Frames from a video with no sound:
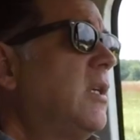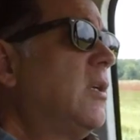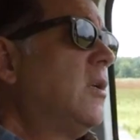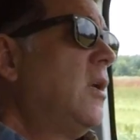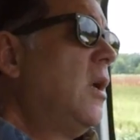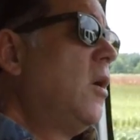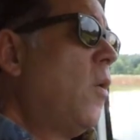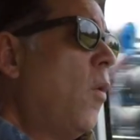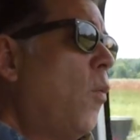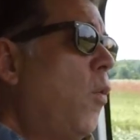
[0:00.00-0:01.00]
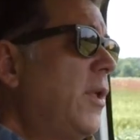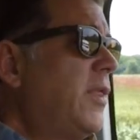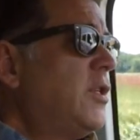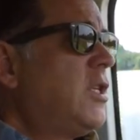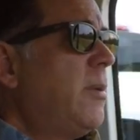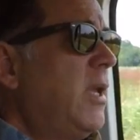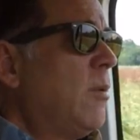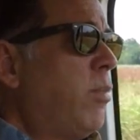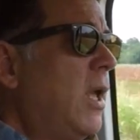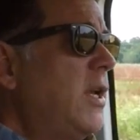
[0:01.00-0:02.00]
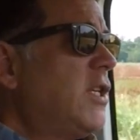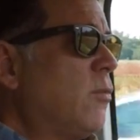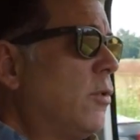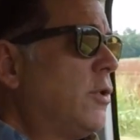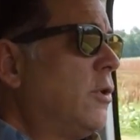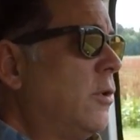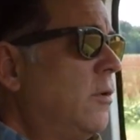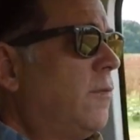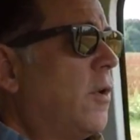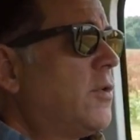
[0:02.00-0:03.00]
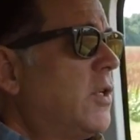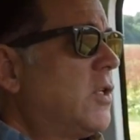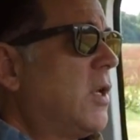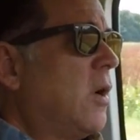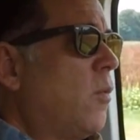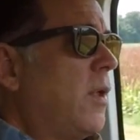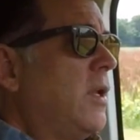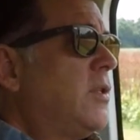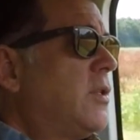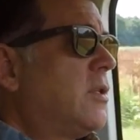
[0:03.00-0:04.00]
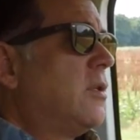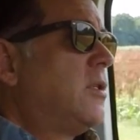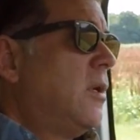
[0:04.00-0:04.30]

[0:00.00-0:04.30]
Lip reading: in what the Jimmy and Blazer will do versus its